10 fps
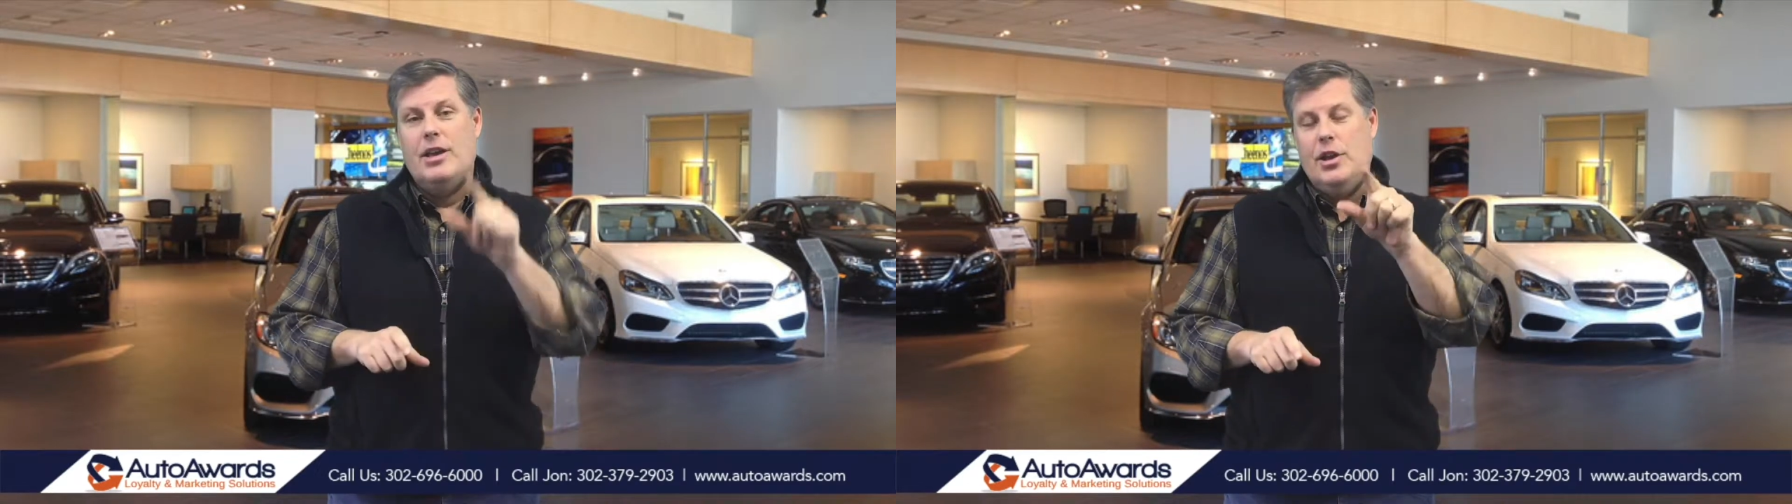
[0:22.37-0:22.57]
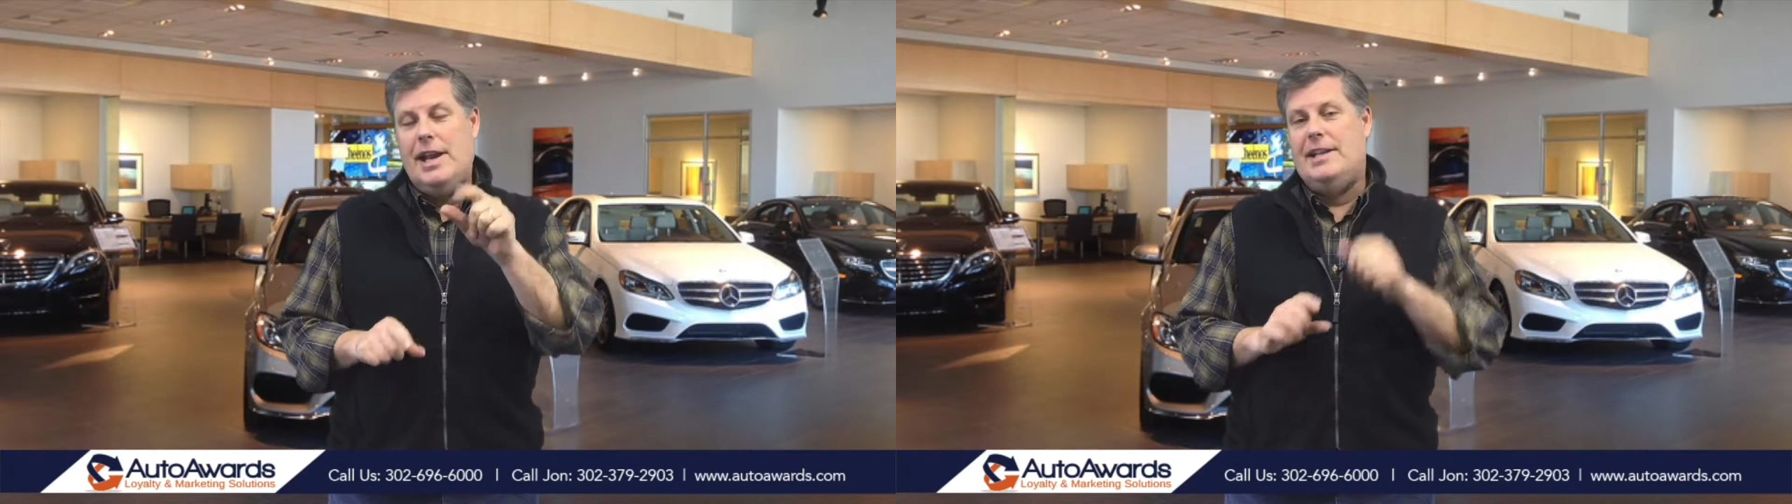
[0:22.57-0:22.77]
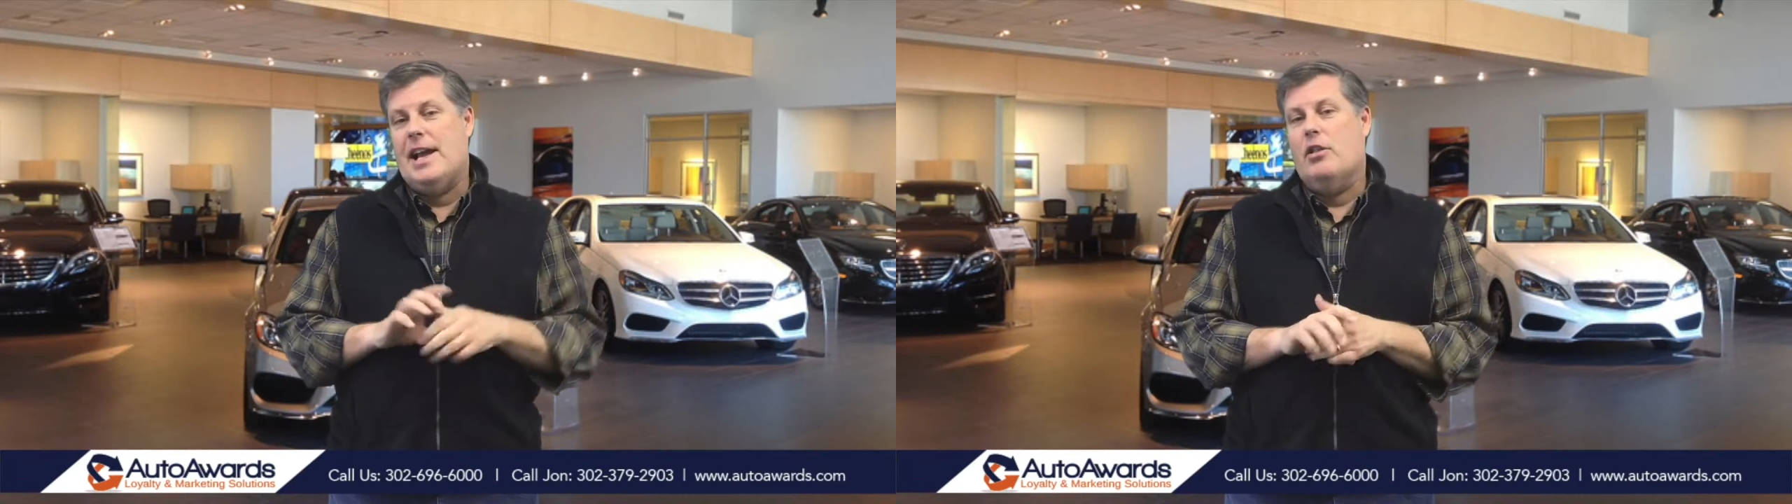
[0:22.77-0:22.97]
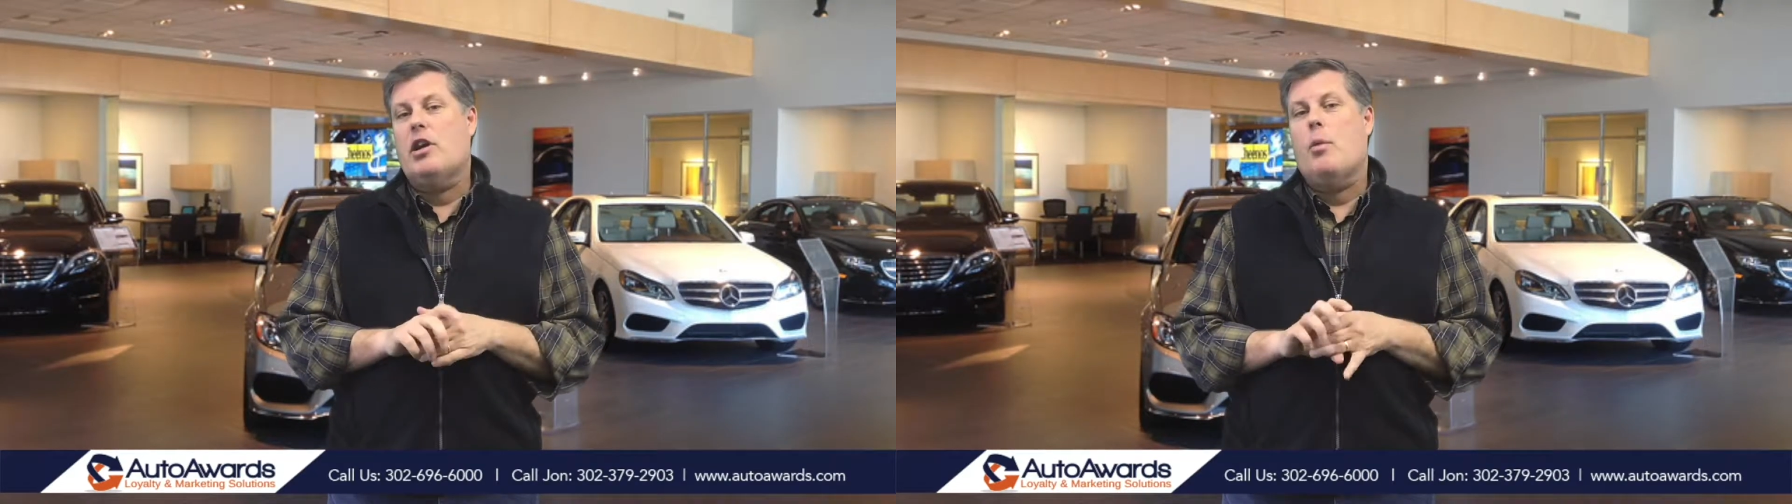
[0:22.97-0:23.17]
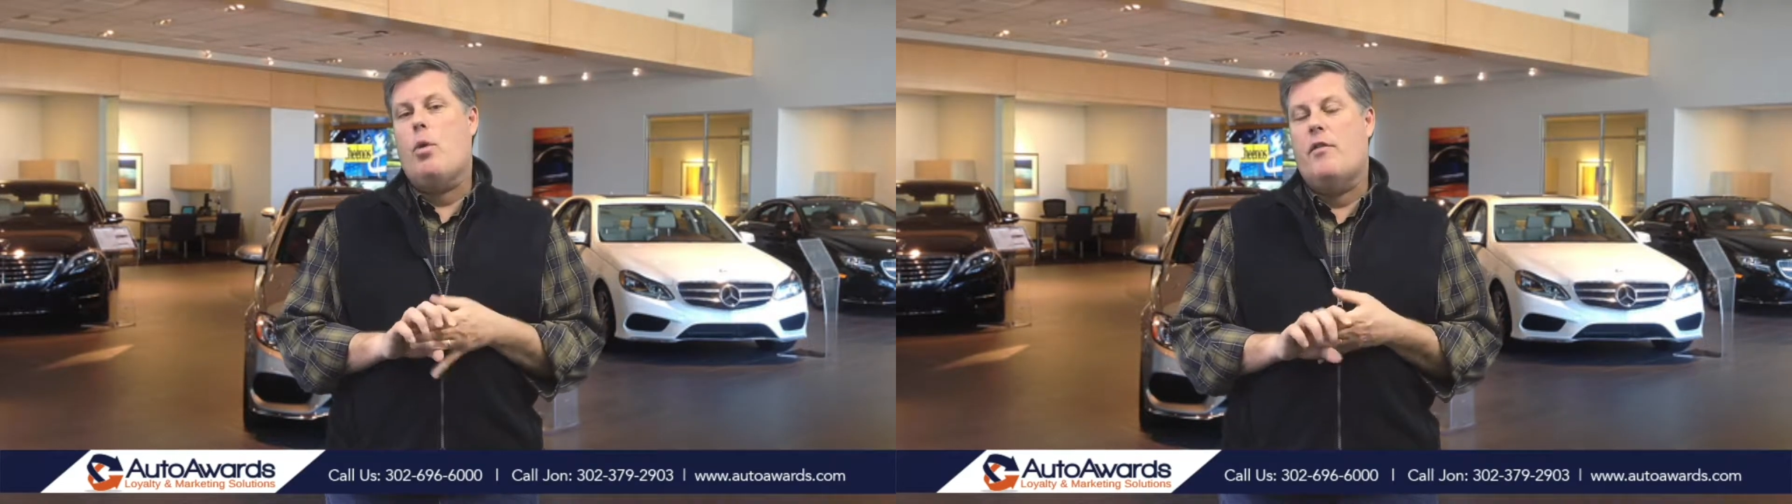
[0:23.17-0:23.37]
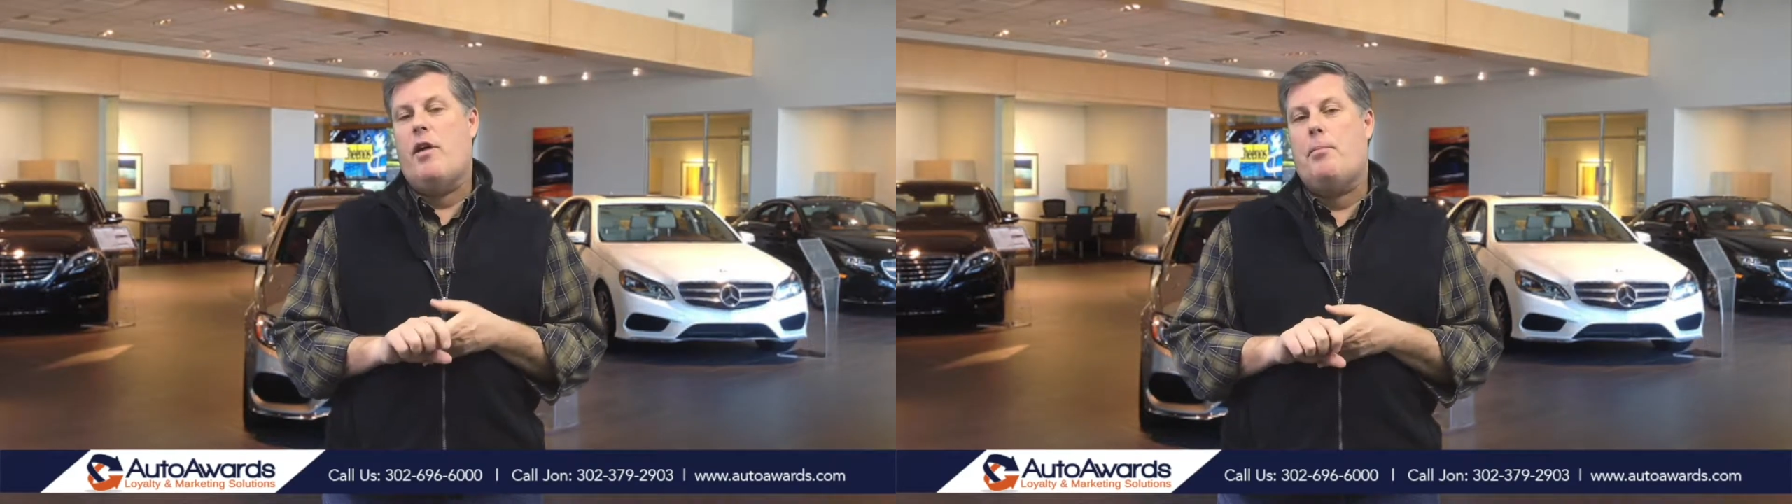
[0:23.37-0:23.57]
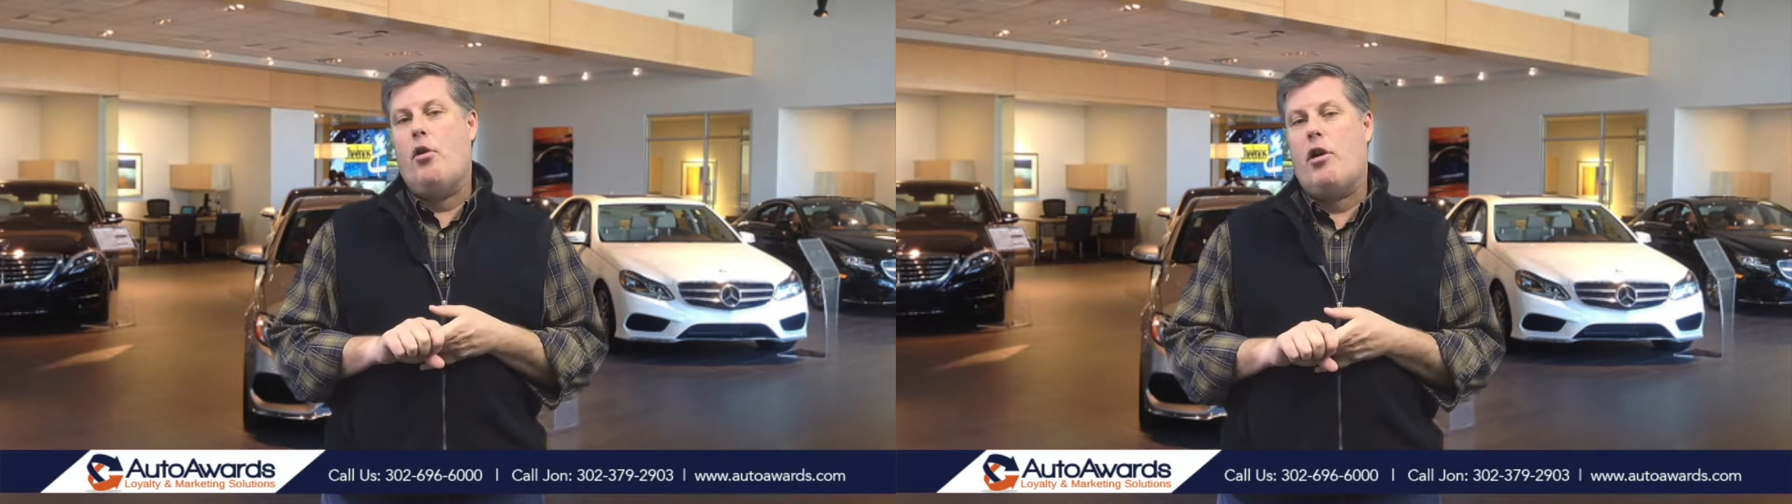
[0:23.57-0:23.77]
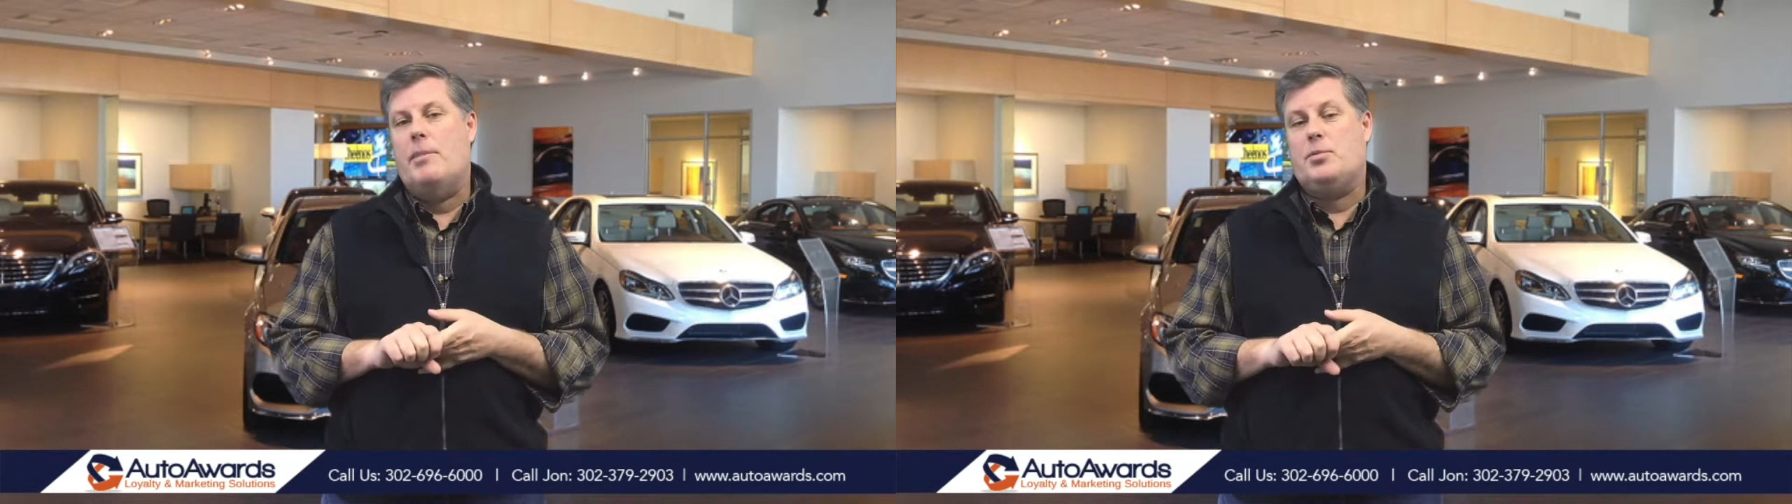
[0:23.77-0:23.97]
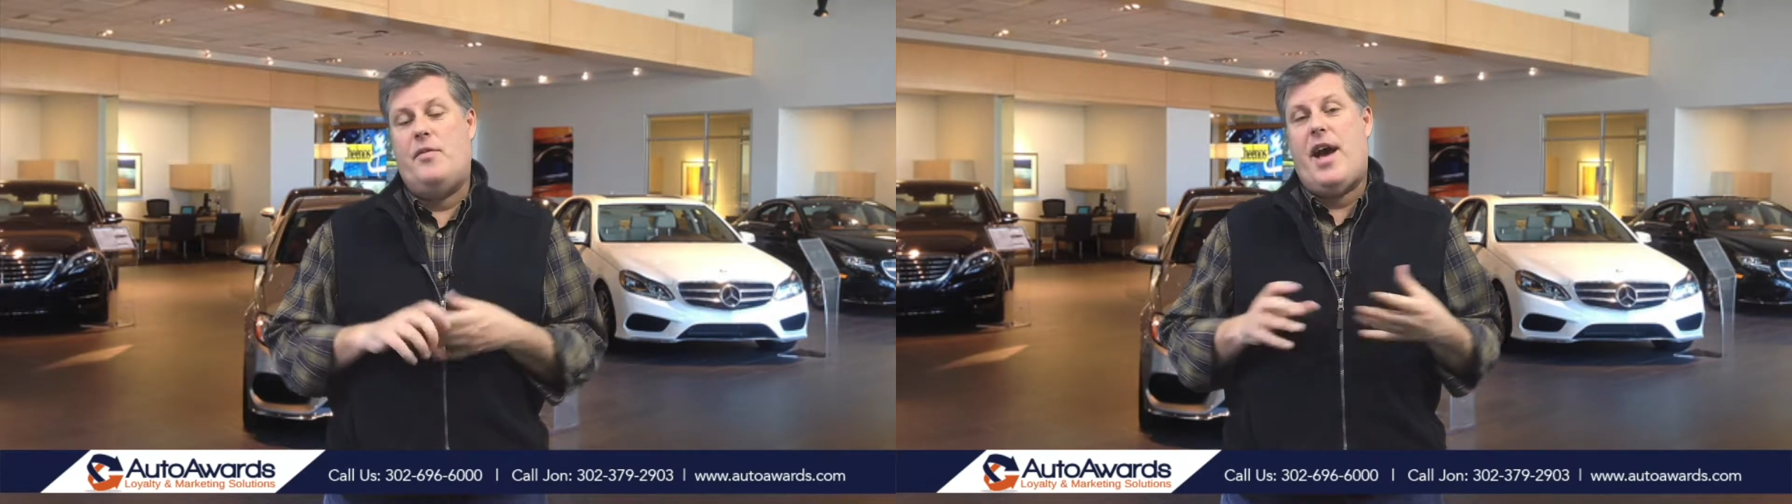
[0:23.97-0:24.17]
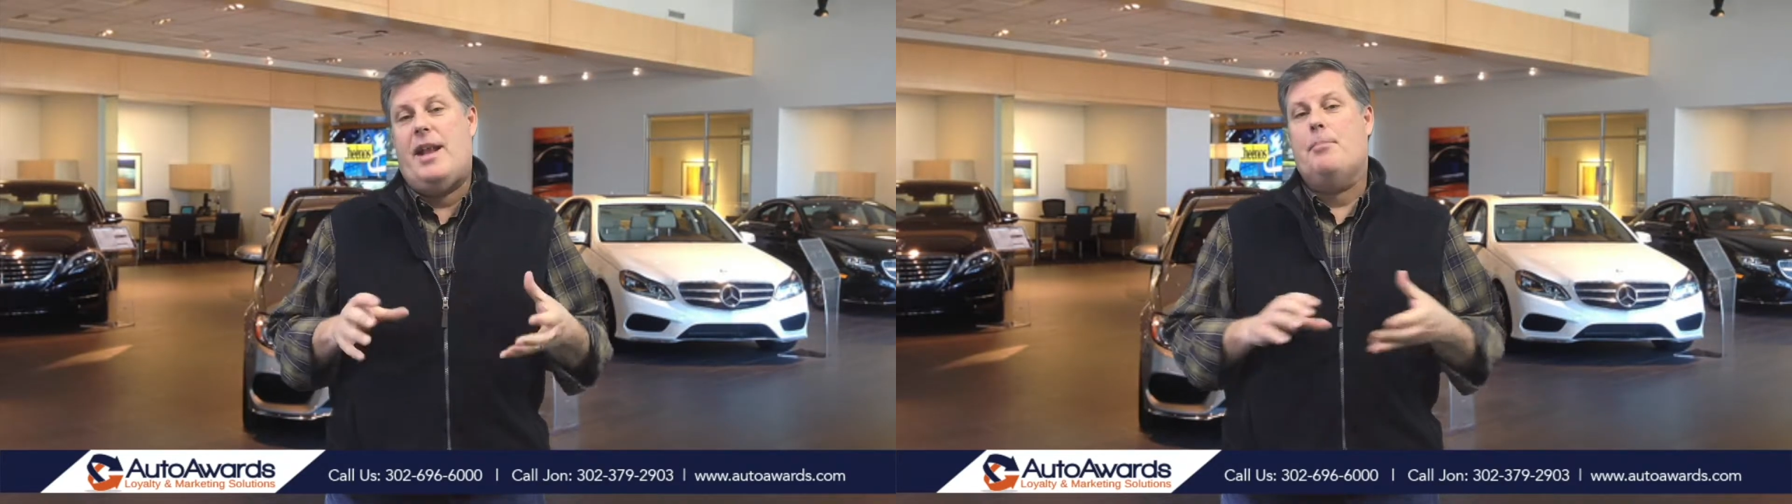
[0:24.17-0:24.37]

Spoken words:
you need to take a look at one of our programs we've had